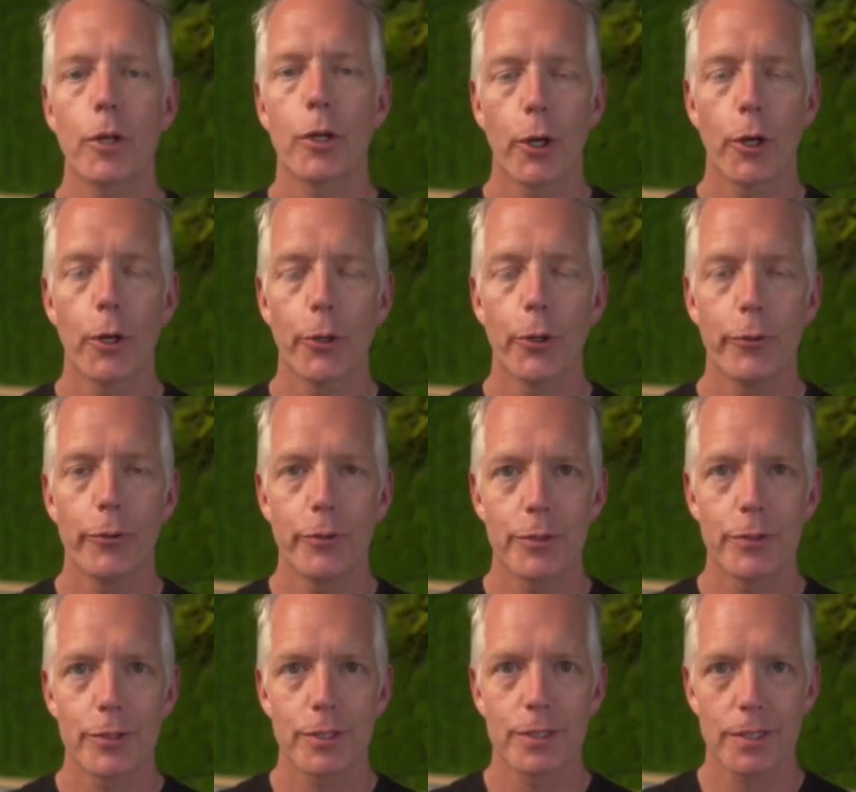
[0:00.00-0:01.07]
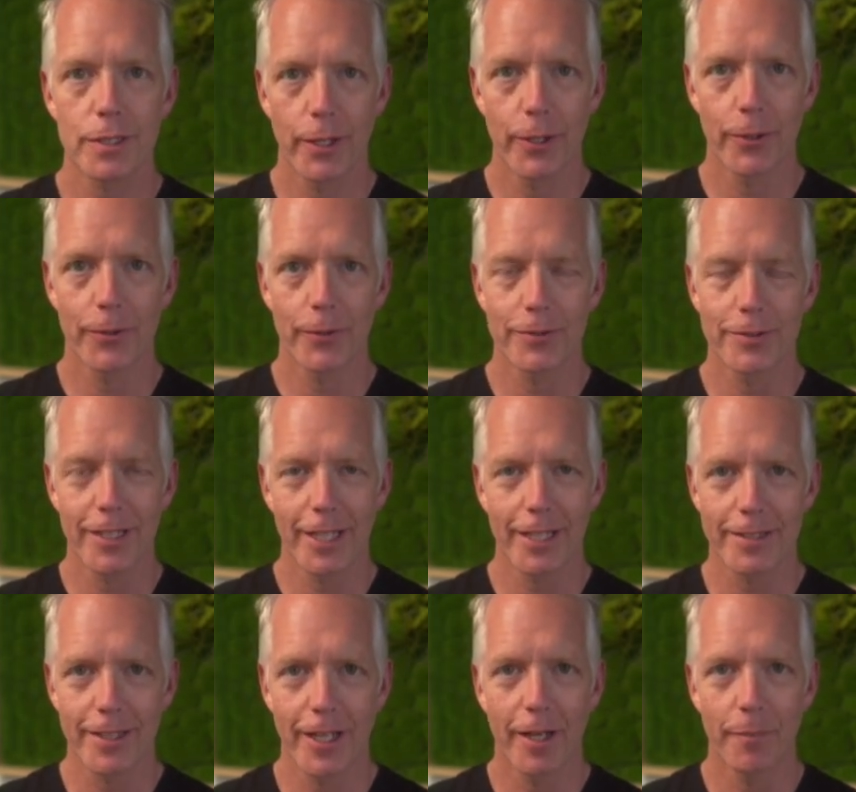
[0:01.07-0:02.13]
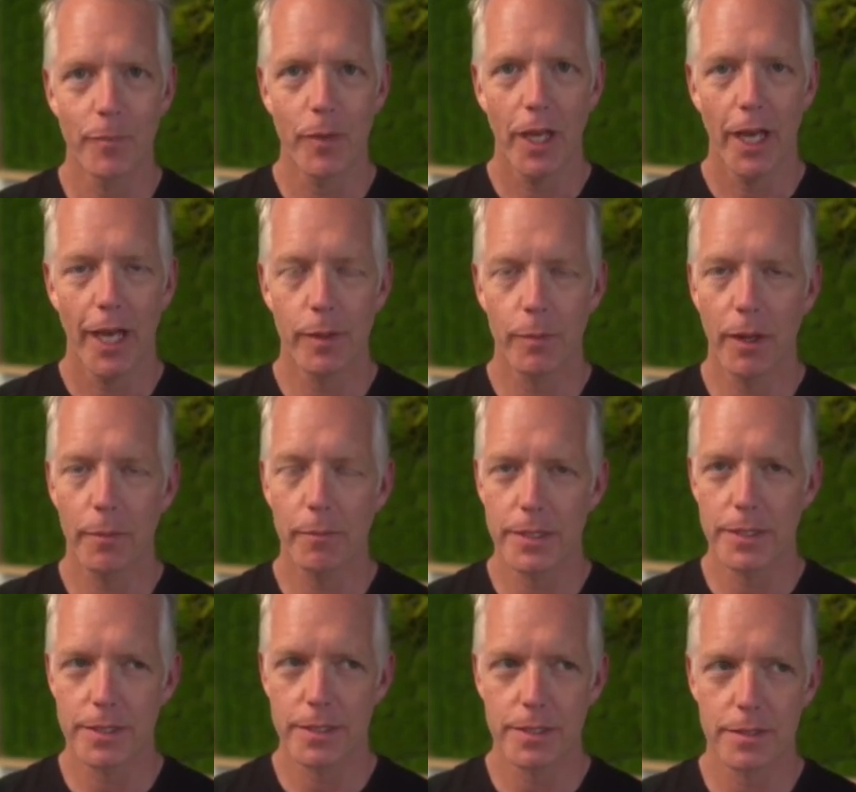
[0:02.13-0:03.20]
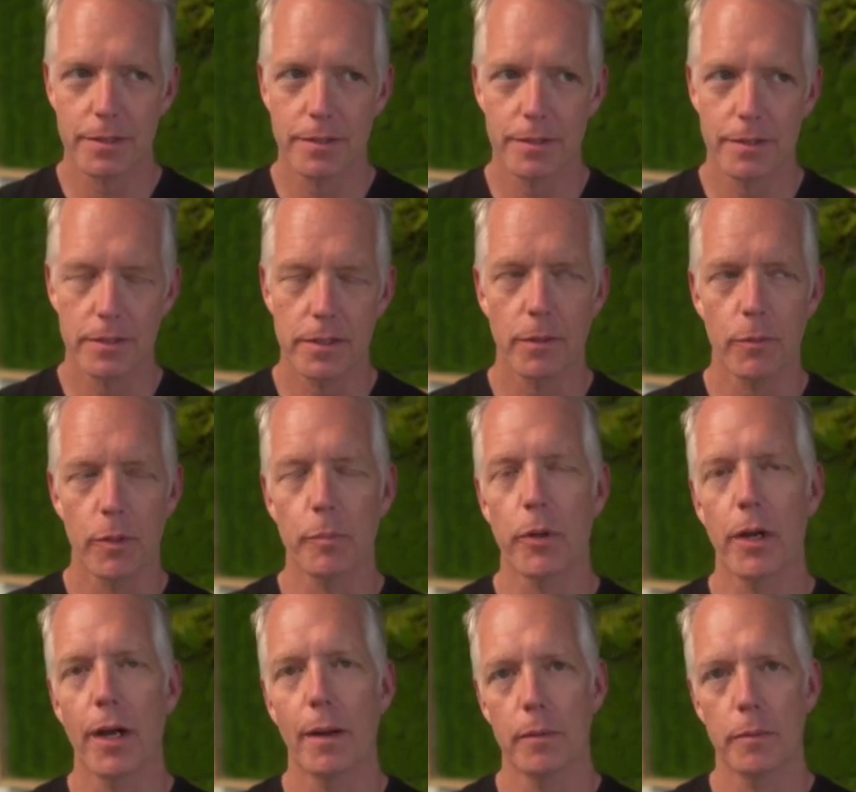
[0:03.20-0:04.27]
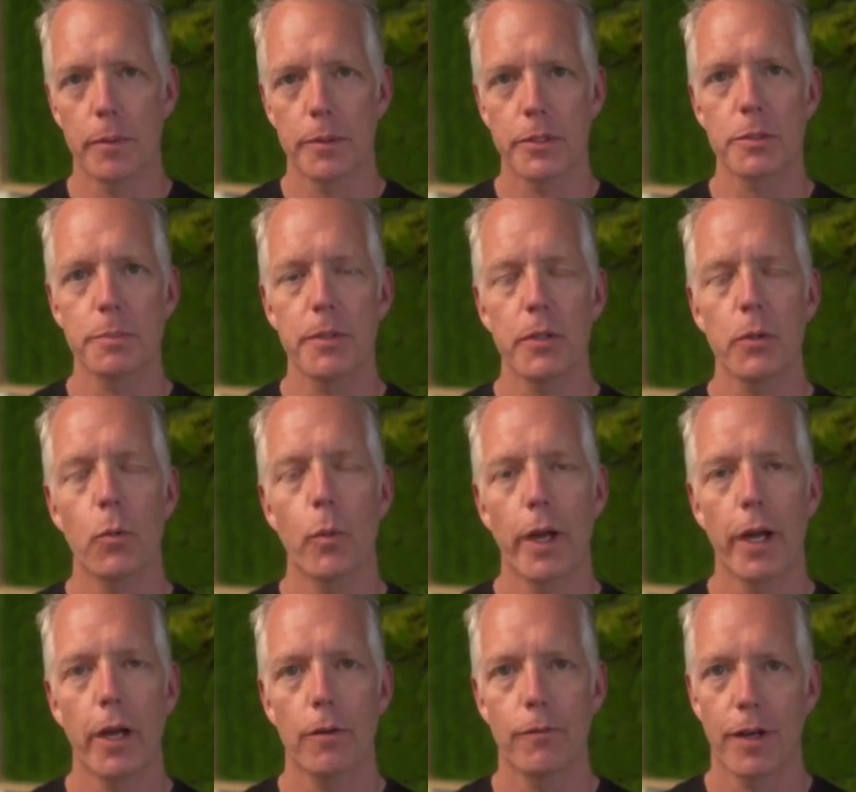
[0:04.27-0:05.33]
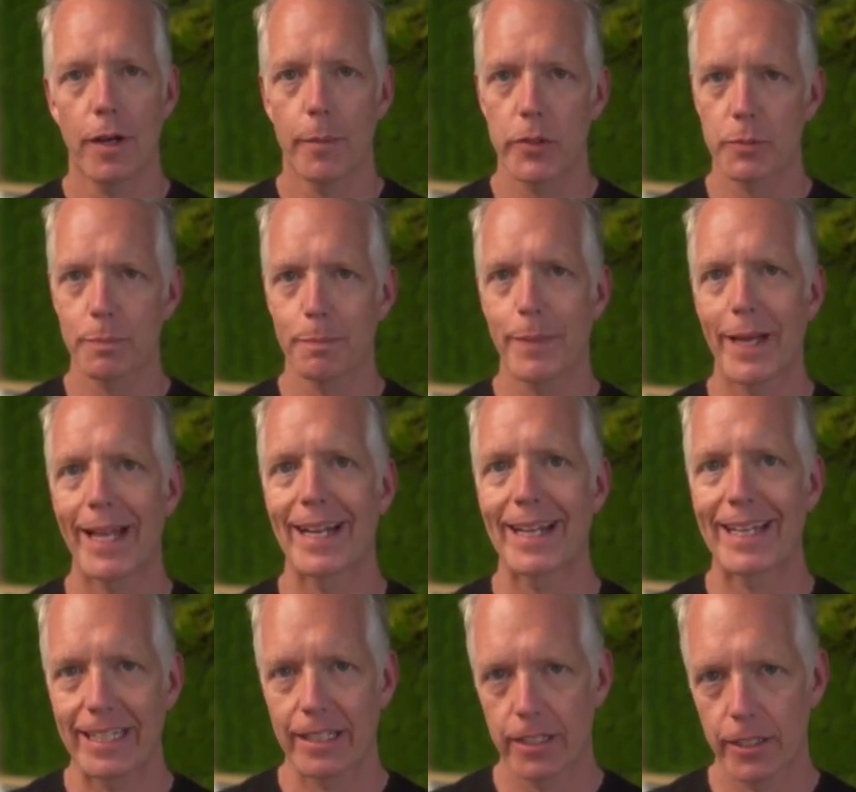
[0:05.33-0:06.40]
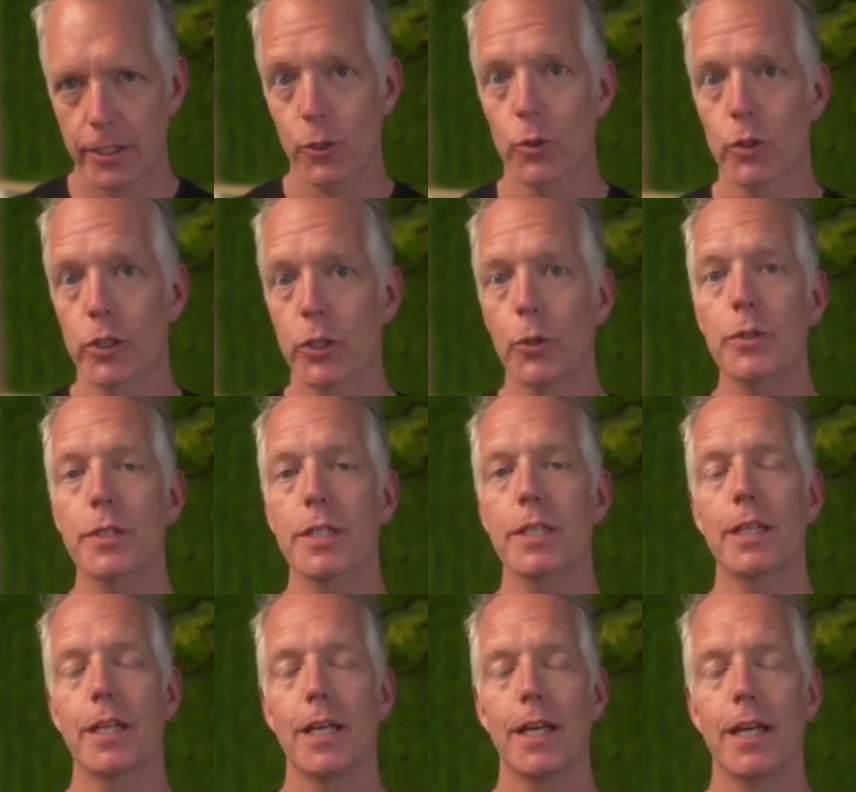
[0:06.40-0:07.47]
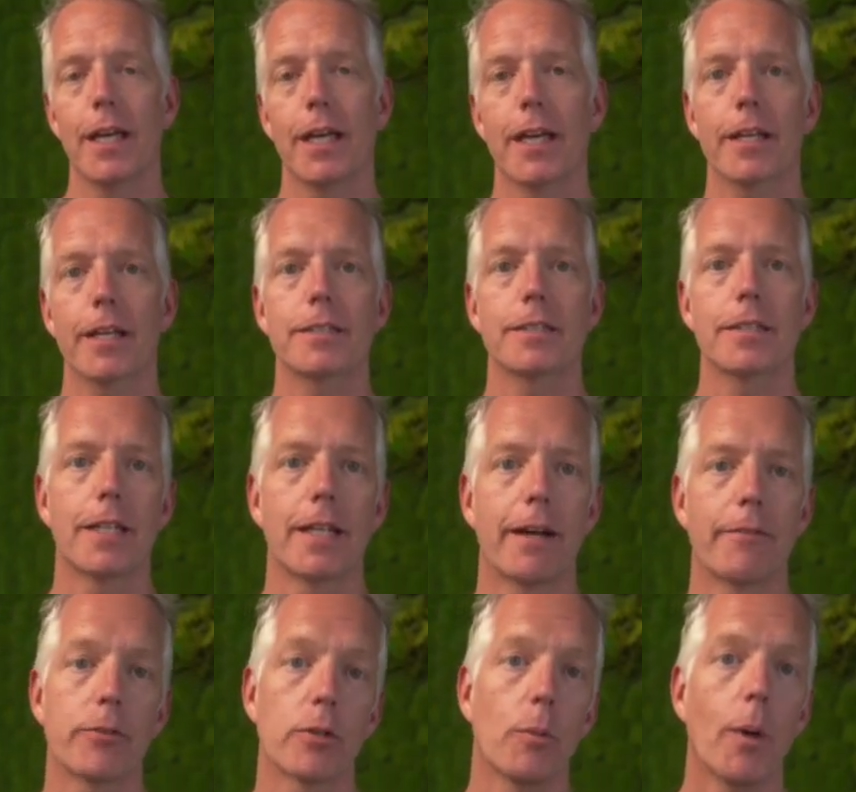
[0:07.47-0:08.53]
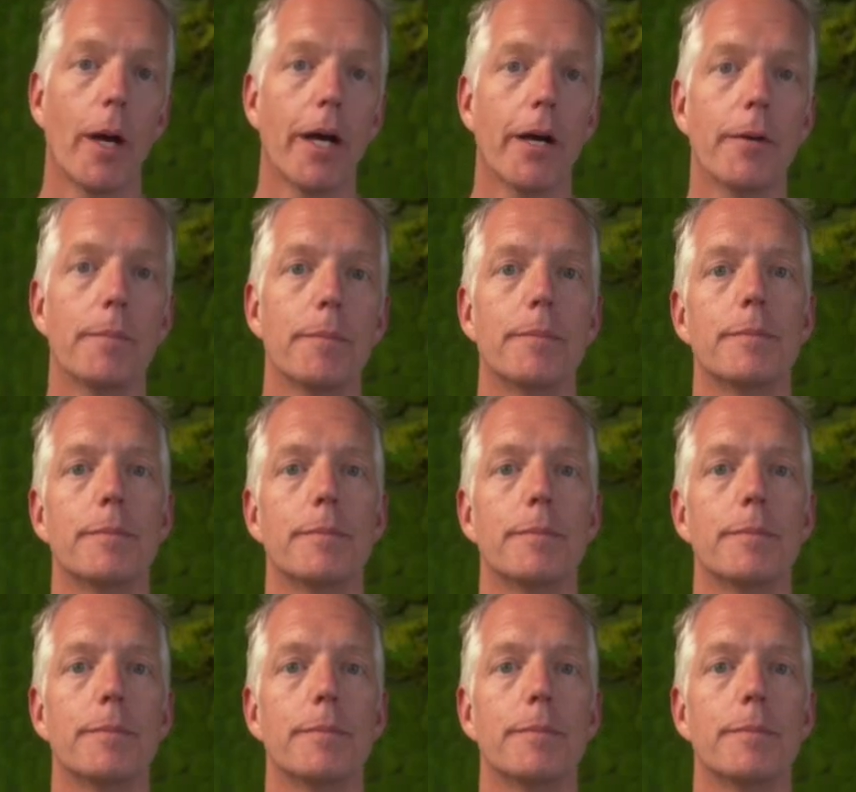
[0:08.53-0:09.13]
go slow, take your time. And the problem is, it's not really a problem, but just be aware of how much pedaling that you're using, because after a while, it